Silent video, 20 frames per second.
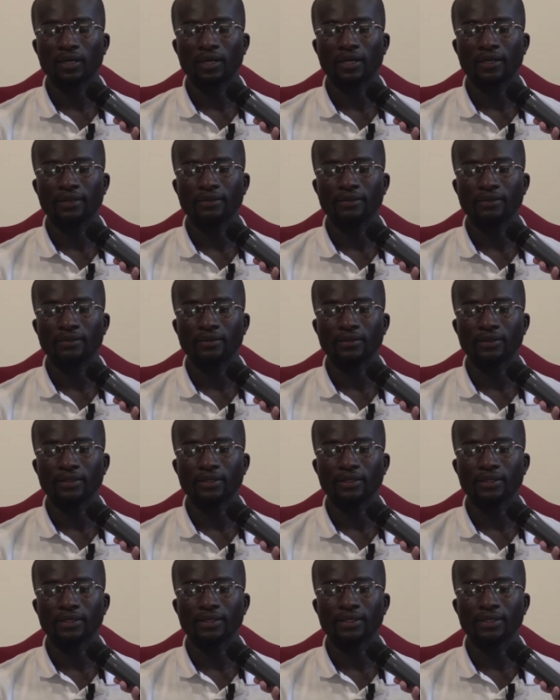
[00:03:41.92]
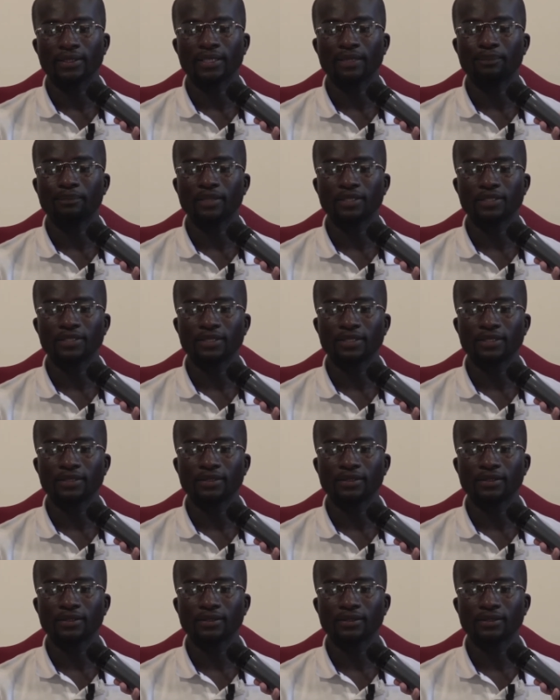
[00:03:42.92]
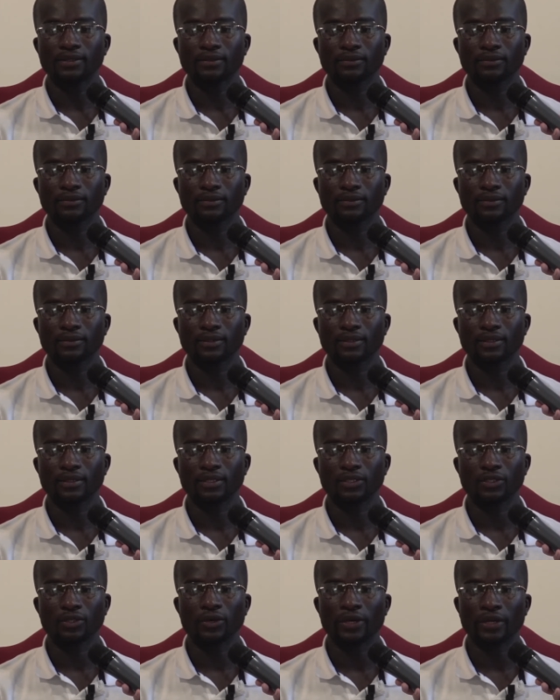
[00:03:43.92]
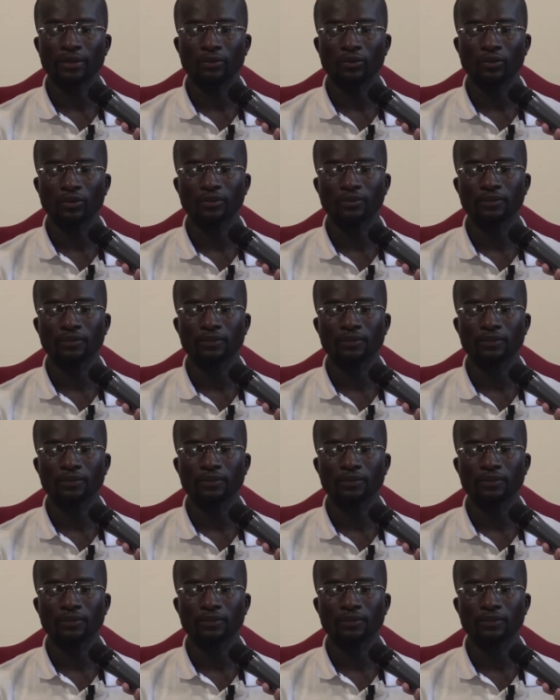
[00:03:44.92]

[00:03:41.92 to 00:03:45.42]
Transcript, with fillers: And that prison is horrible.